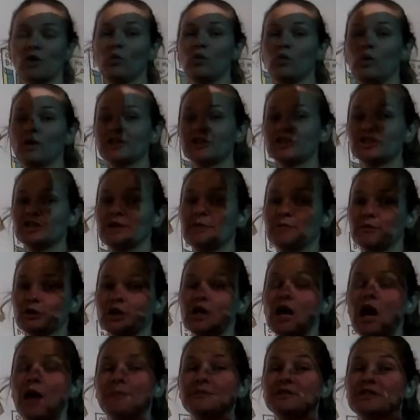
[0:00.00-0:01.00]
which number
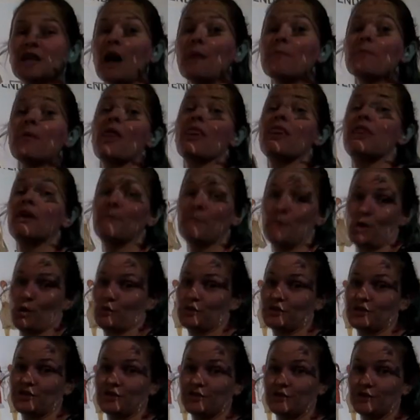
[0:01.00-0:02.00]
comes up the
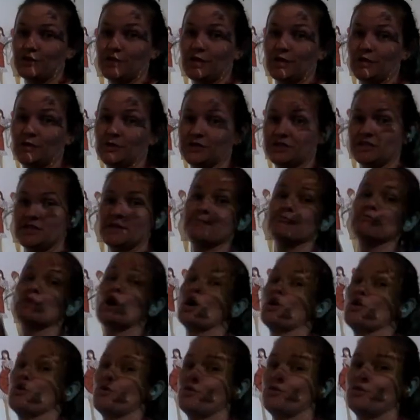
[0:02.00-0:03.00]
most. It's the
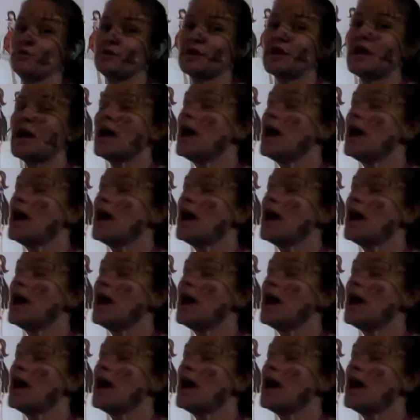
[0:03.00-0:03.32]
mode.